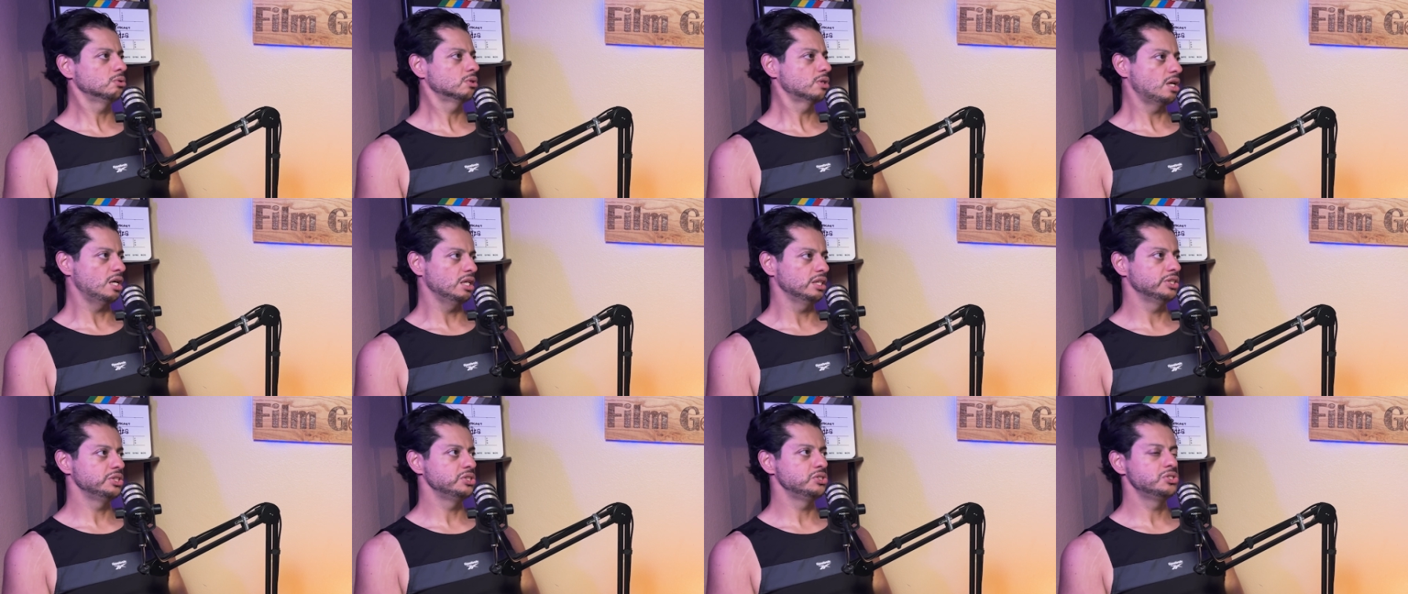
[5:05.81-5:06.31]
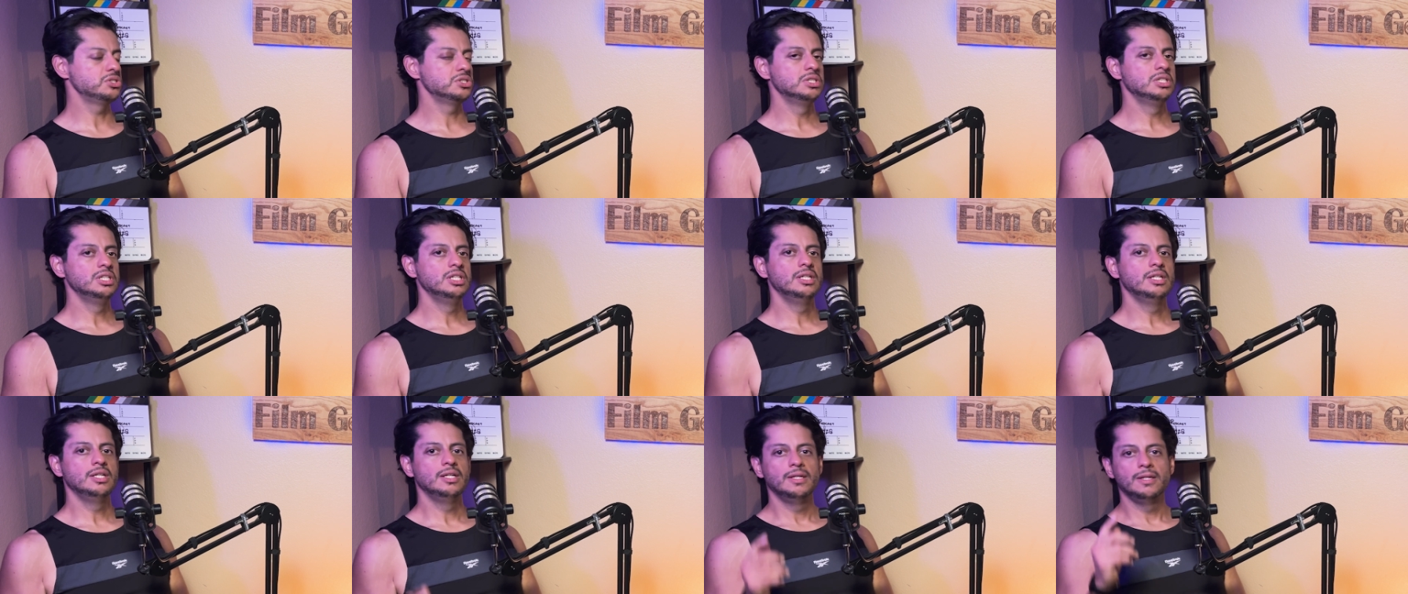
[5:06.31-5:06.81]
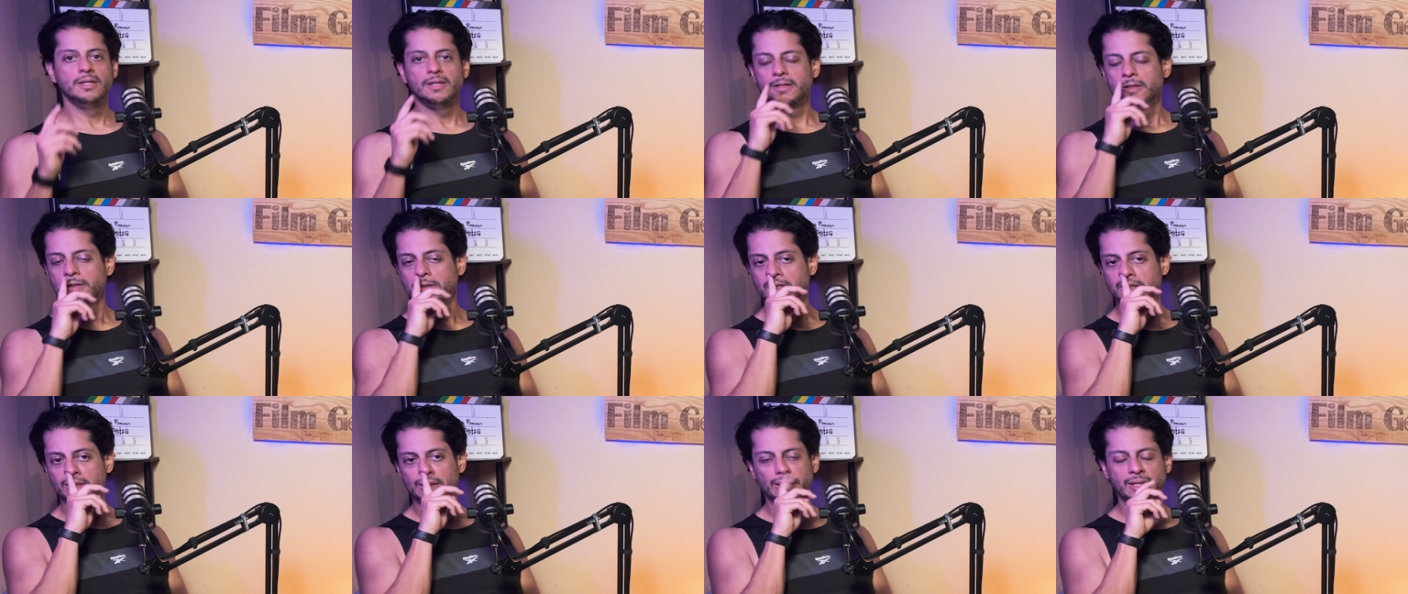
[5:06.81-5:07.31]
college,
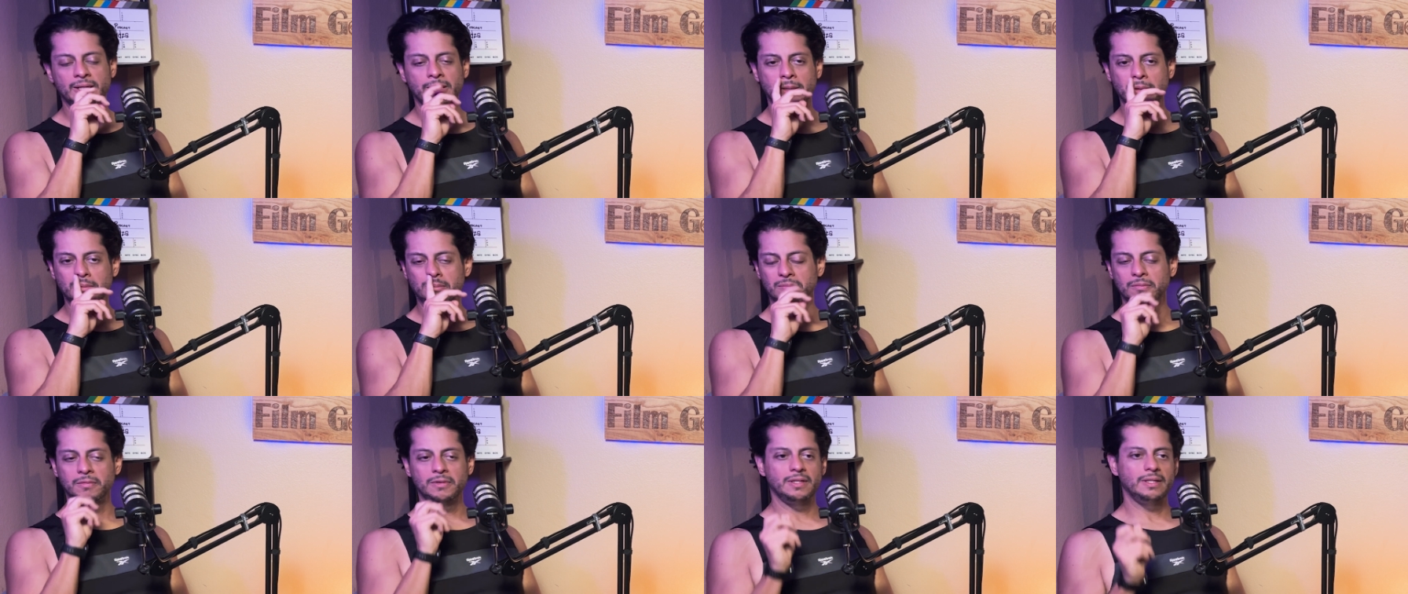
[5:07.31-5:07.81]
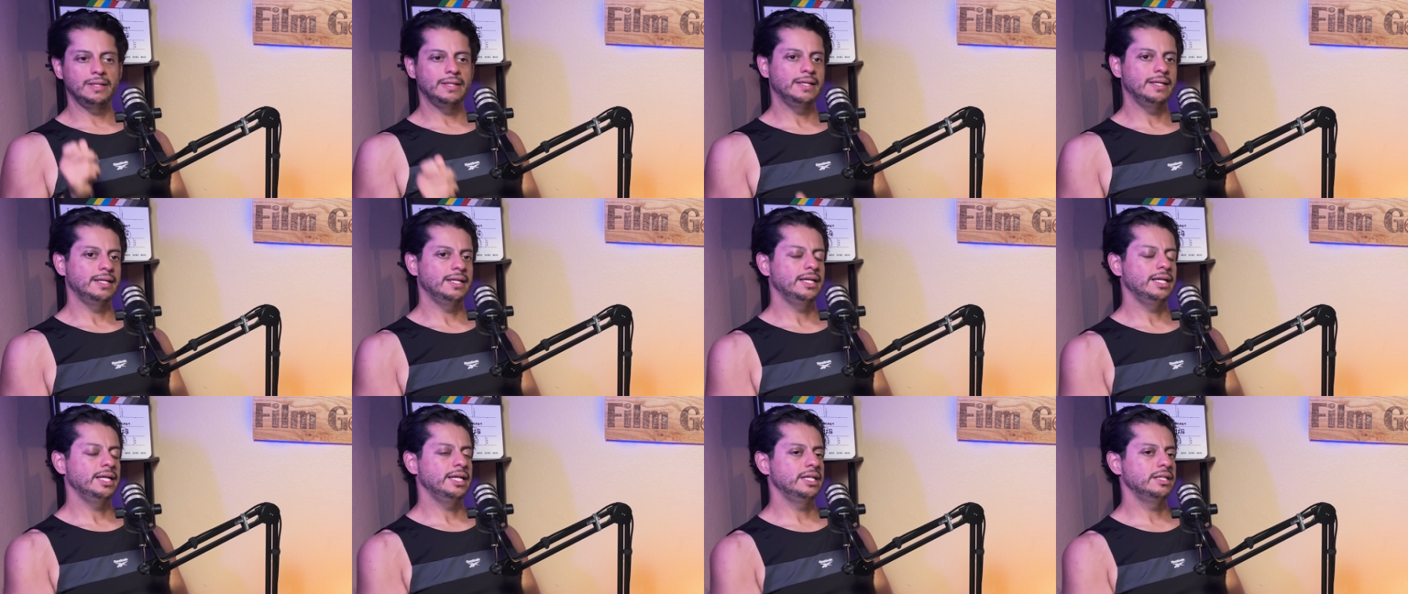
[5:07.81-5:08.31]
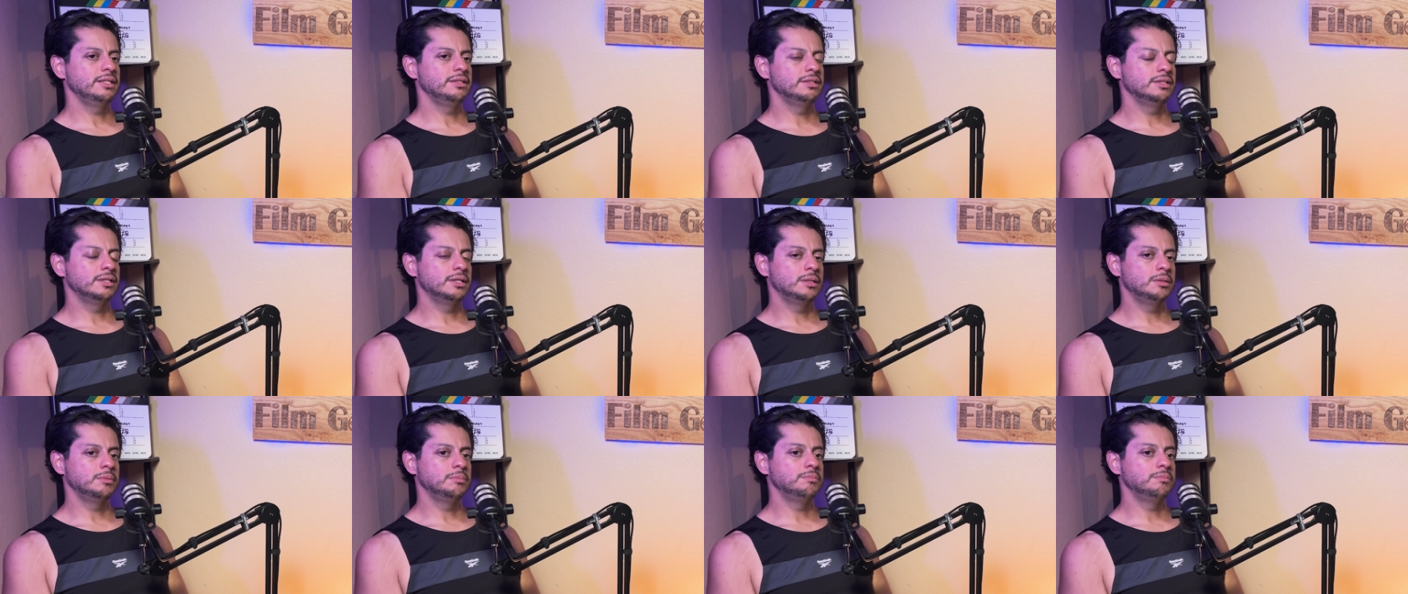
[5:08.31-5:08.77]
and